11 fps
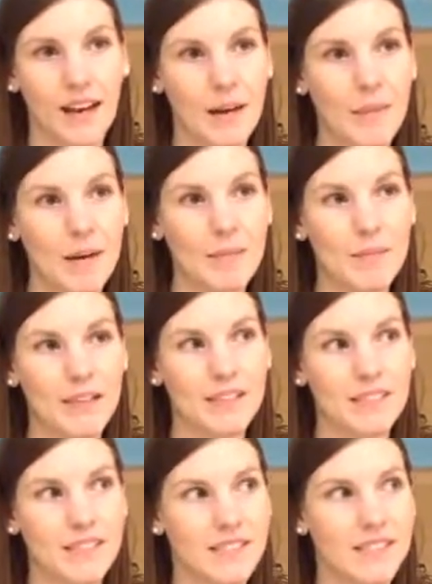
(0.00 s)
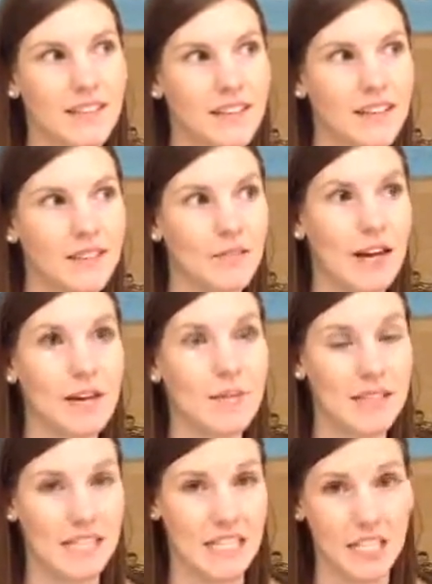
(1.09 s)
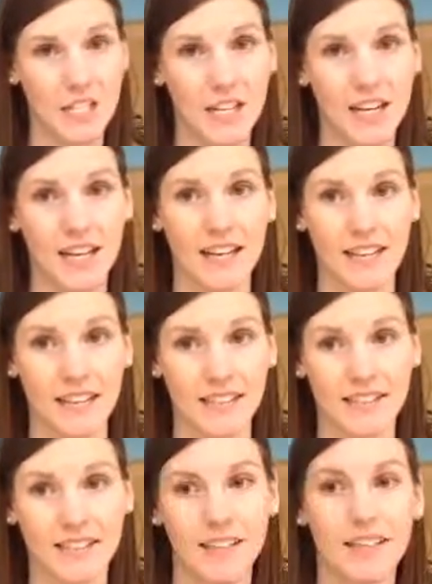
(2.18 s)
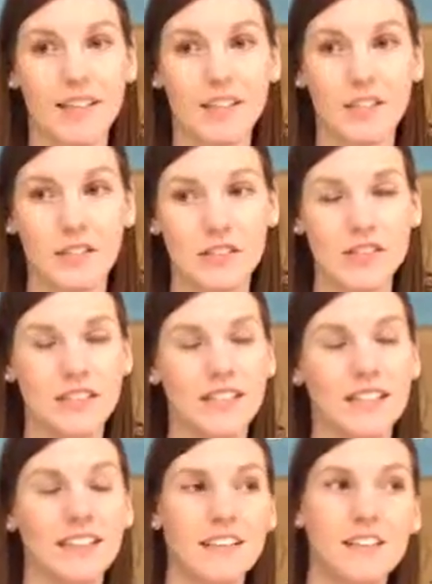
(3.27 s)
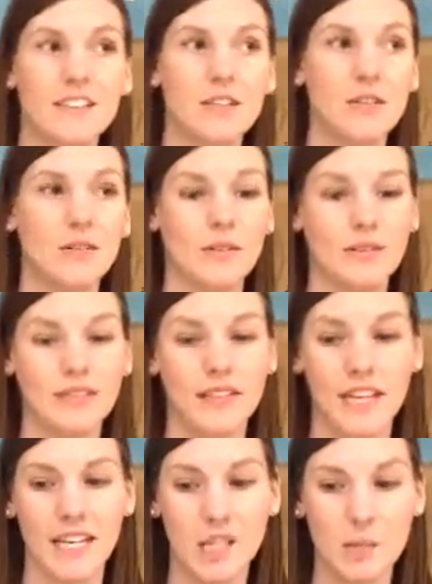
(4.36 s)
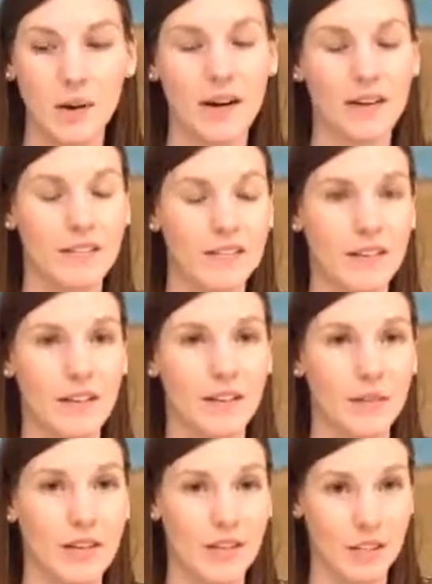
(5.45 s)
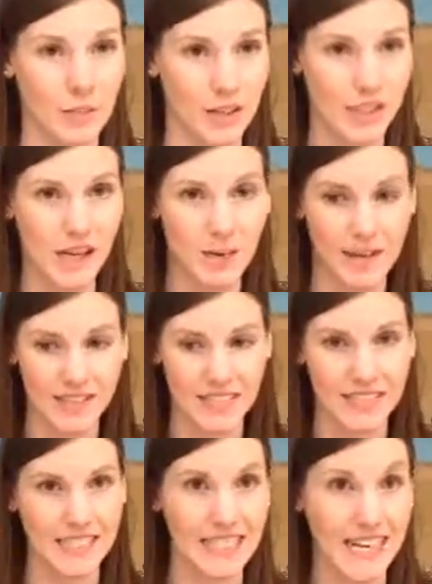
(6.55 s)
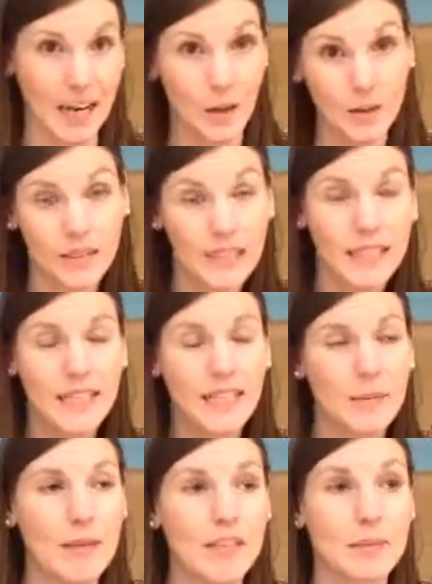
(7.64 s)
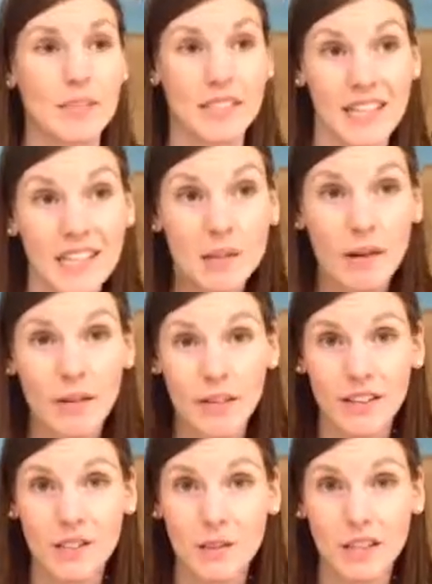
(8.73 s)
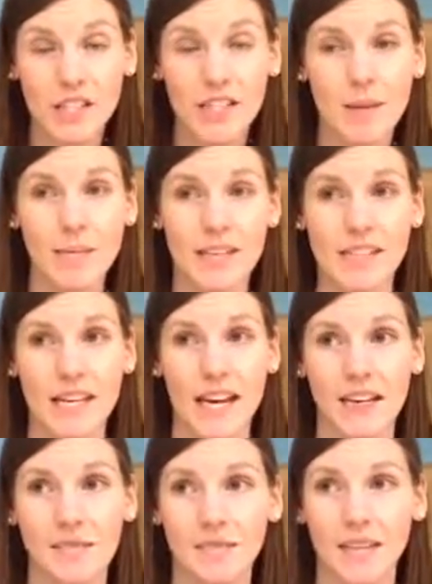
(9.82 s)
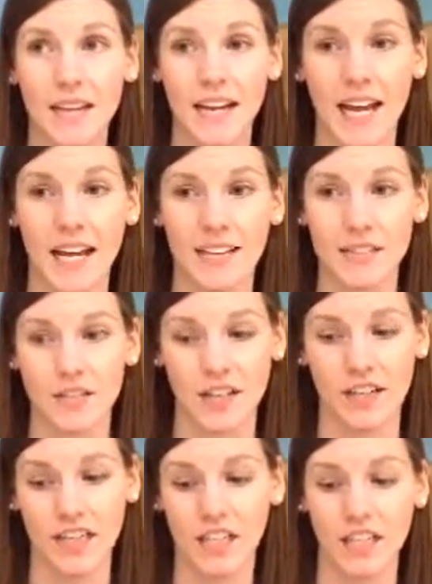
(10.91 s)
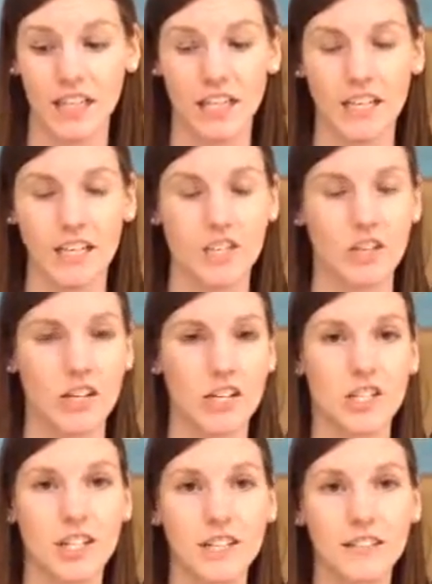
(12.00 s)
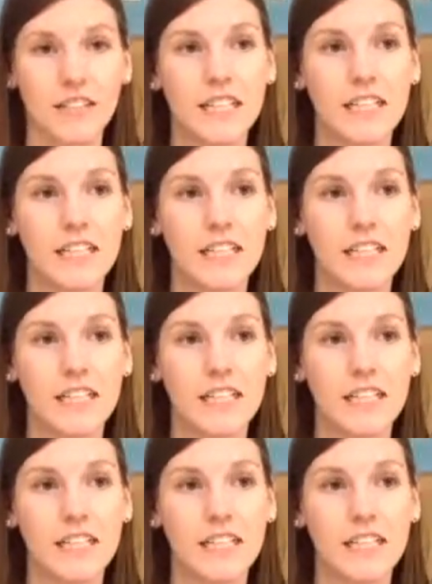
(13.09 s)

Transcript: My biggest recommendation is to stick to each part of the Reader's Workshop as it's laid out, because what's nice about Reader's Workshop is that it has a very clear structure.